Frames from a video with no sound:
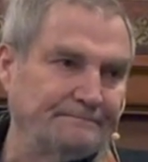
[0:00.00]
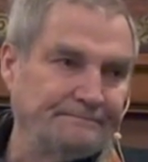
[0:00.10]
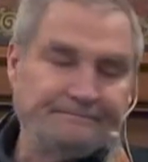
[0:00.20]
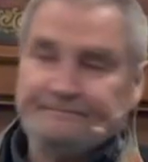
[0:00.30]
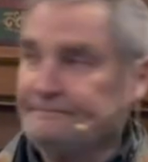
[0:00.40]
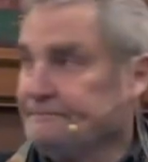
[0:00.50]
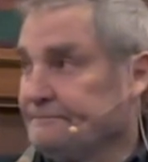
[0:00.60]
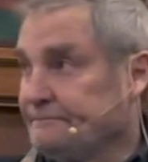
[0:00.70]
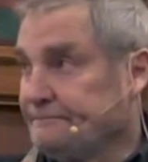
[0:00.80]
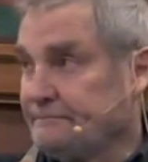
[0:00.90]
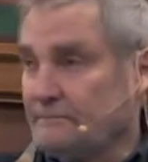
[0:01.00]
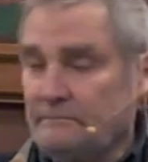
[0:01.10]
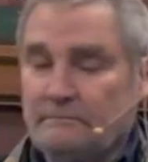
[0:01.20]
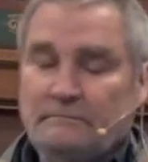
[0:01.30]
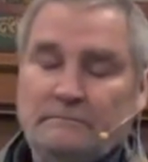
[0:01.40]

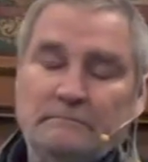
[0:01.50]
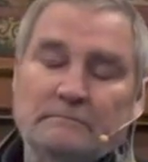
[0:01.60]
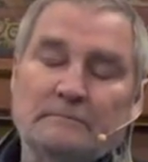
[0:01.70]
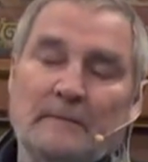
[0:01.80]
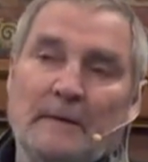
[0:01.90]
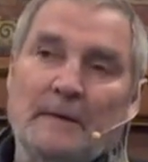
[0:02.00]
Nobody speaks.